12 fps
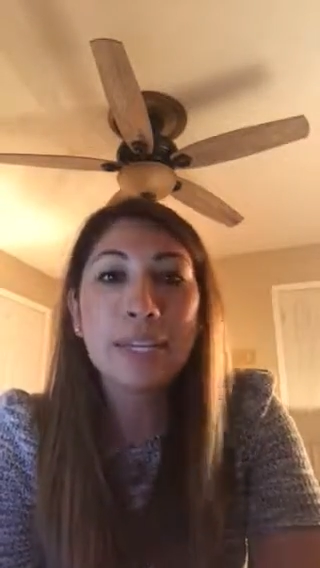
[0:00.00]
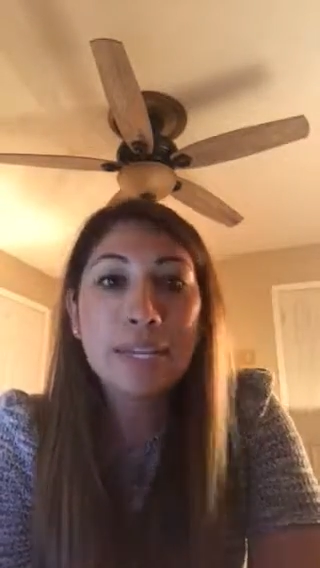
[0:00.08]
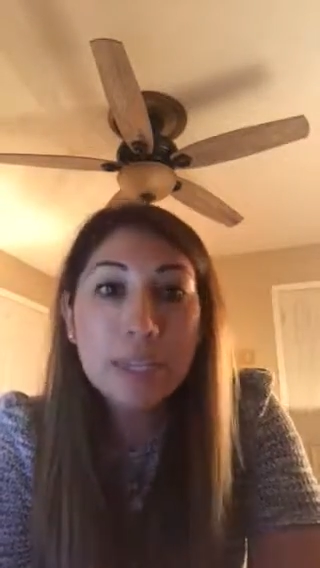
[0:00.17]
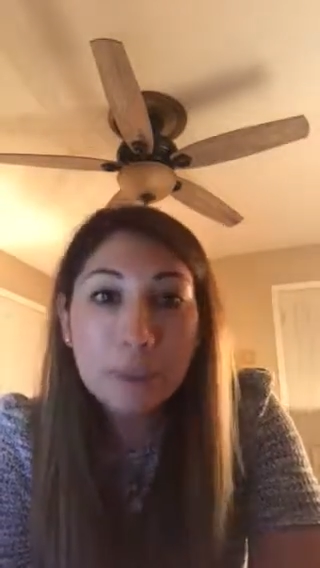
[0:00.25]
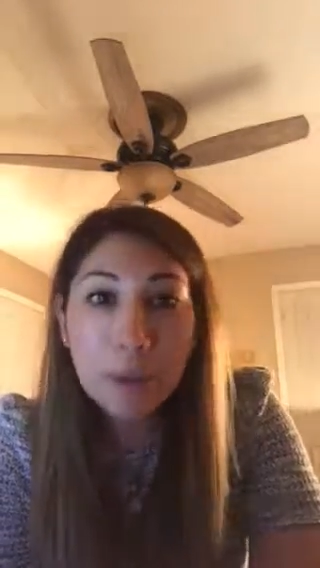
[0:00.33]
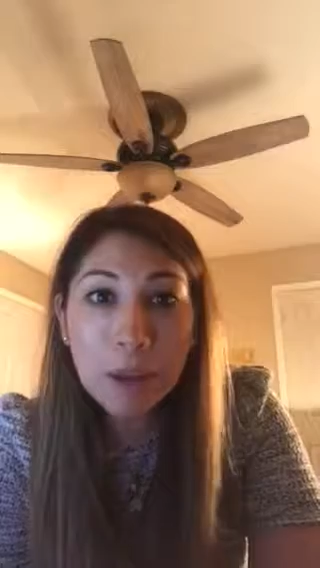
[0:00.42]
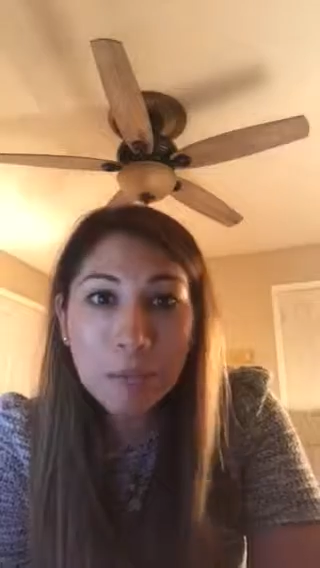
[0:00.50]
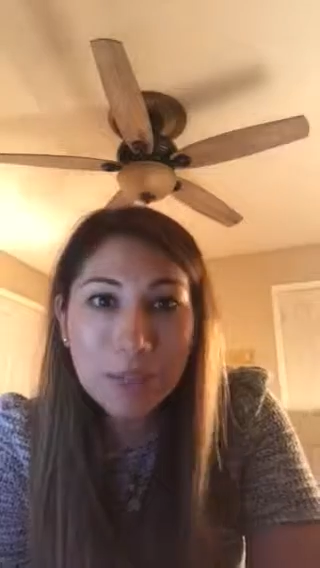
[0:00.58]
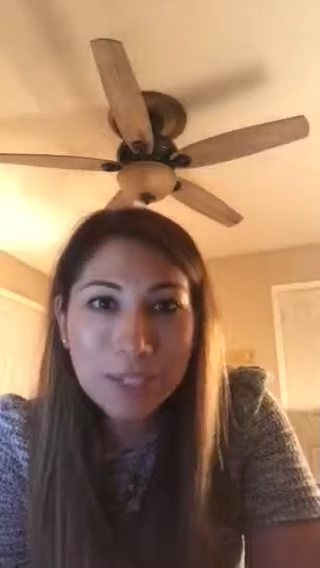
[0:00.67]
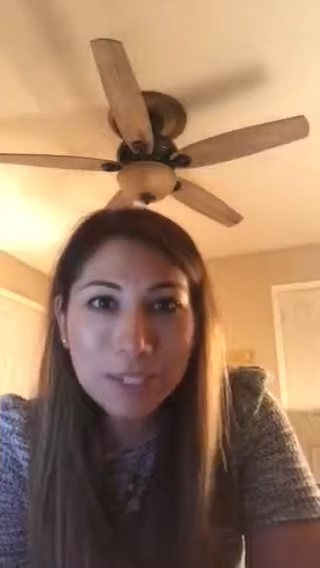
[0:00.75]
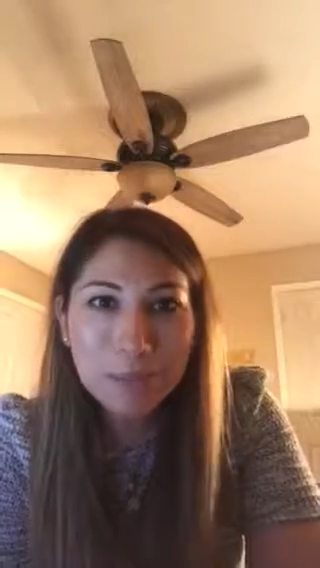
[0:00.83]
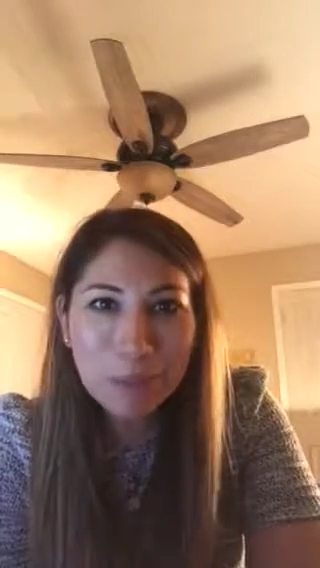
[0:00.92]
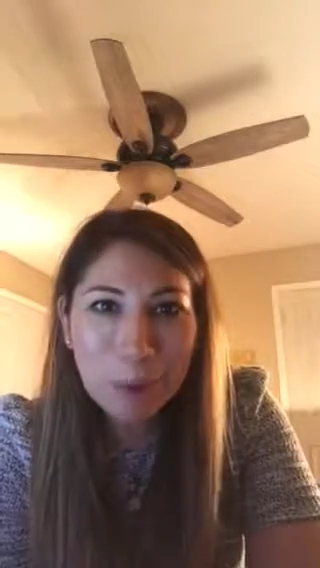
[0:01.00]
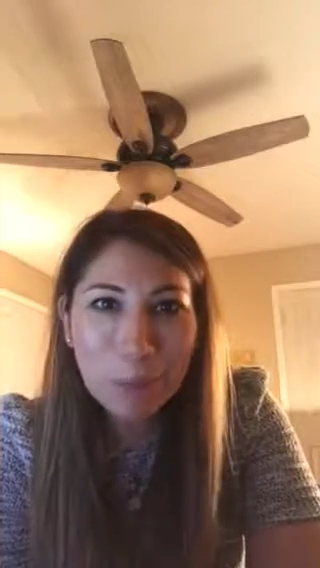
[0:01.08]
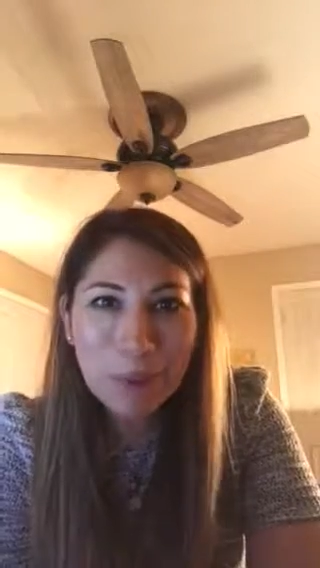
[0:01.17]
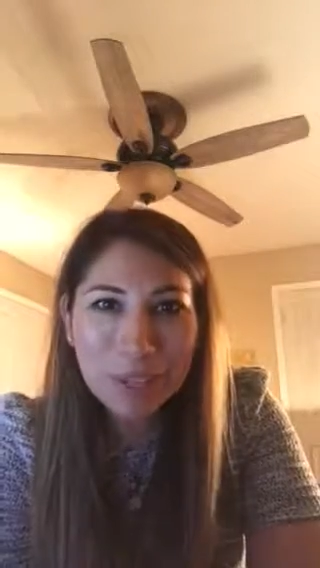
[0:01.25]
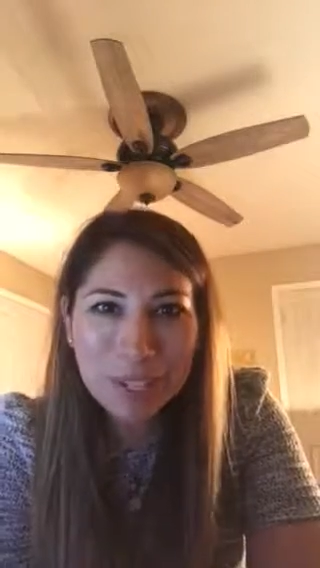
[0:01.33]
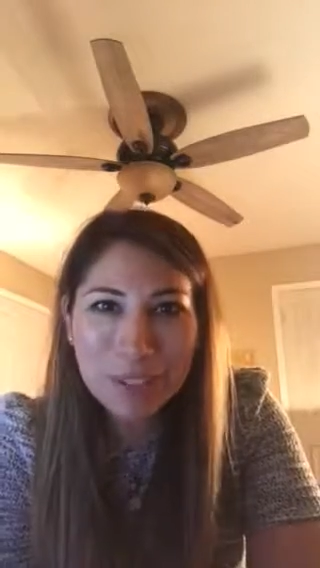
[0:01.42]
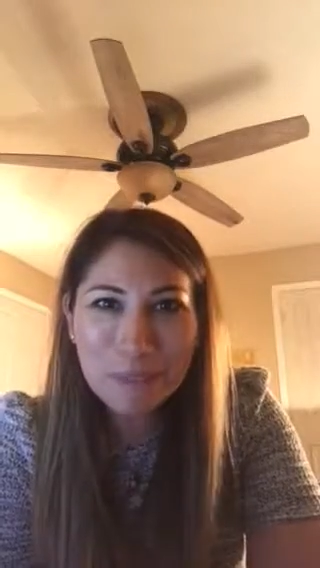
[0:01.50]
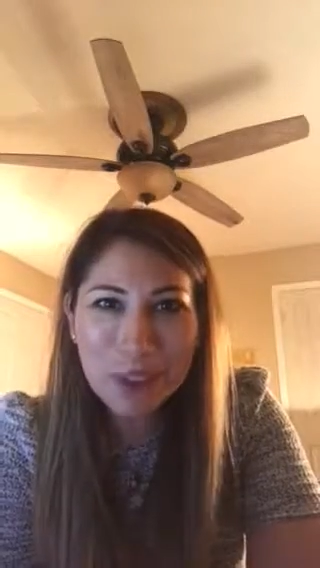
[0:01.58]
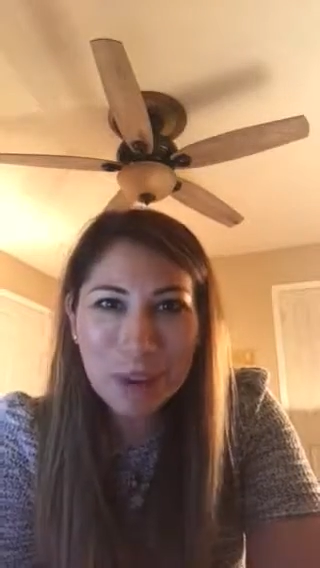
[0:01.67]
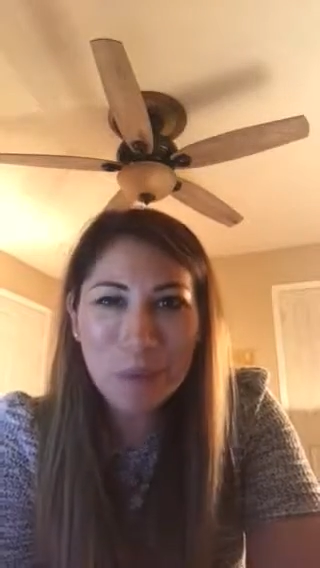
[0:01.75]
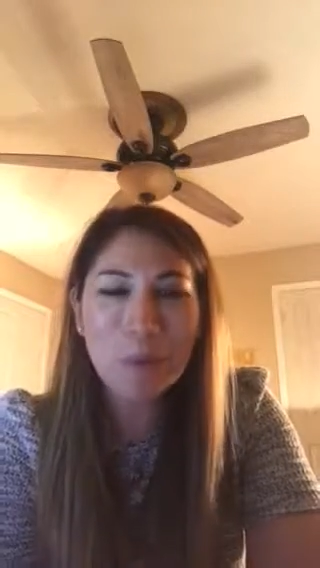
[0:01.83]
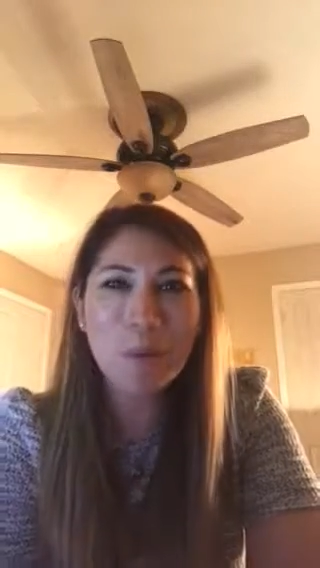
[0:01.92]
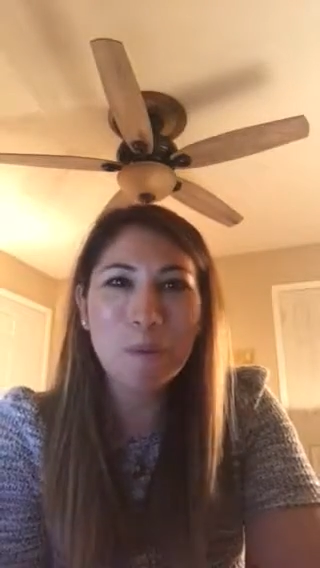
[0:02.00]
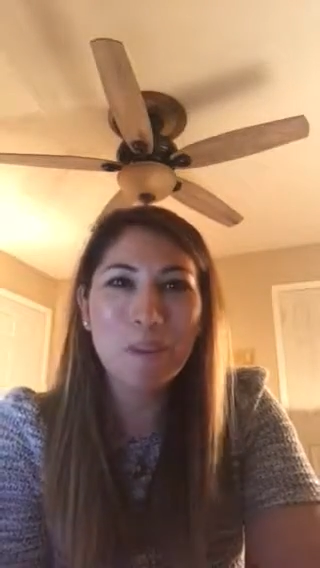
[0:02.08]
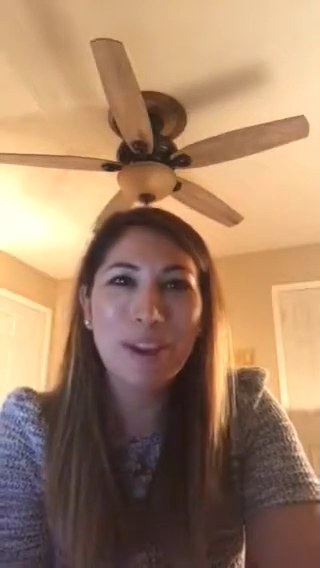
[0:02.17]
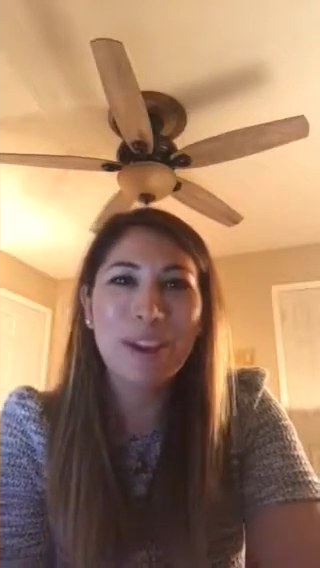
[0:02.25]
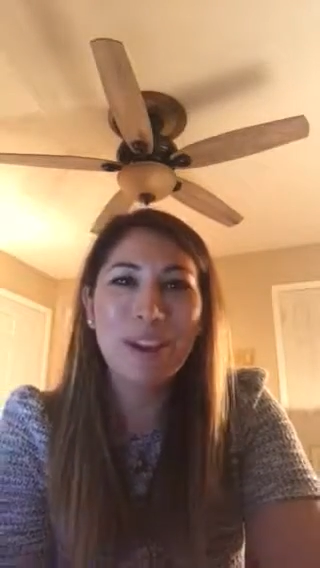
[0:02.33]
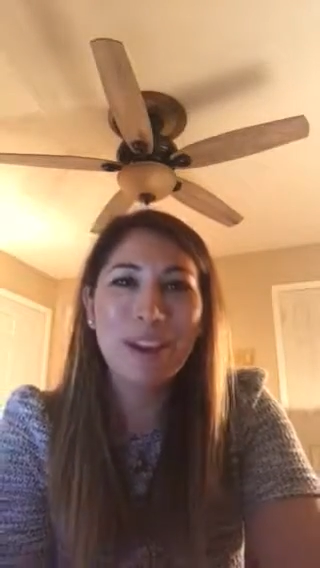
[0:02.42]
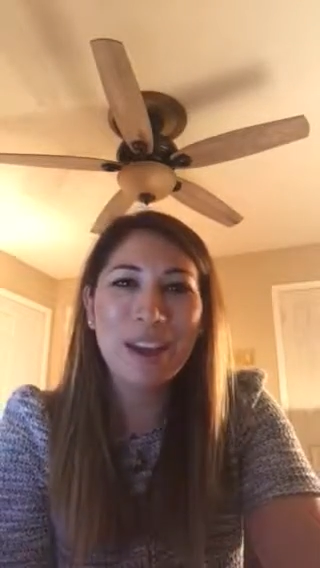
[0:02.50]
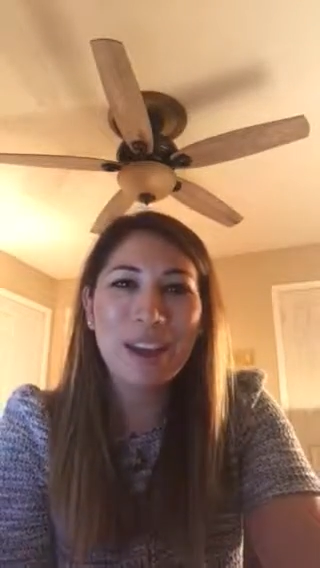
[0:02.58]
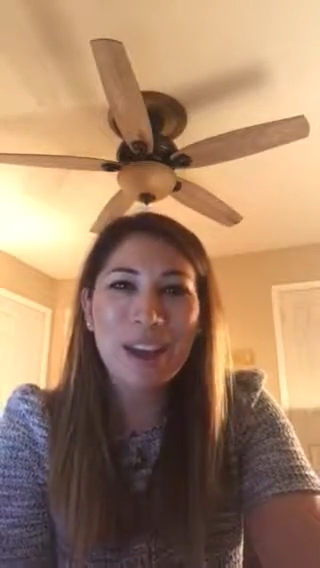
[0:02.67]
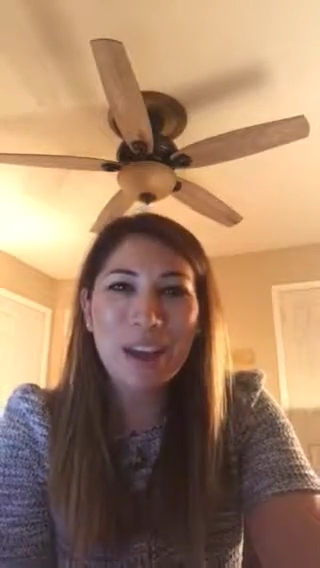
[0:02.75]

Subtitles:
Email me to my work email or my